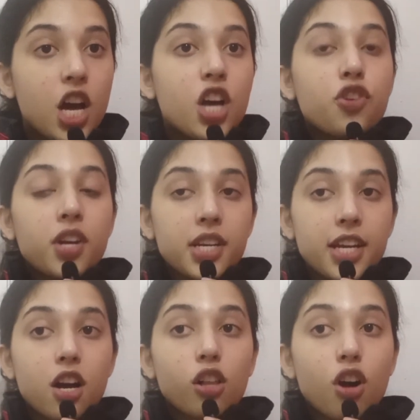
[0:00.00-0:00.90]
you can get
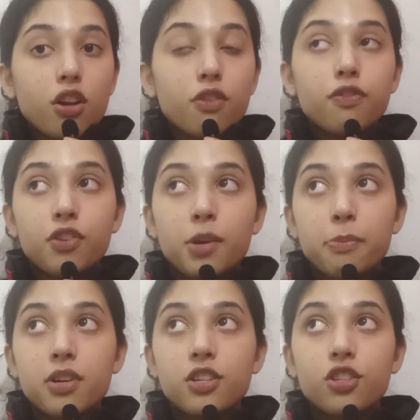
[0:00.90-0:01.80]
a lot of phone
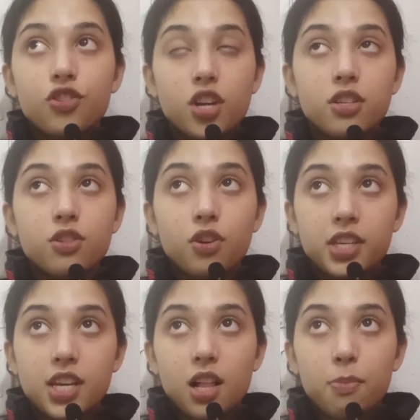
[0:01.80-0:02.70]
numbers just on
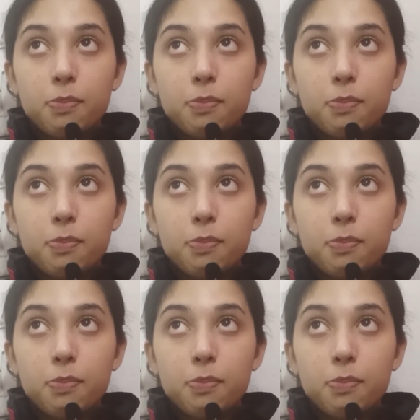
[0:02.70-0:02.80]
Yelp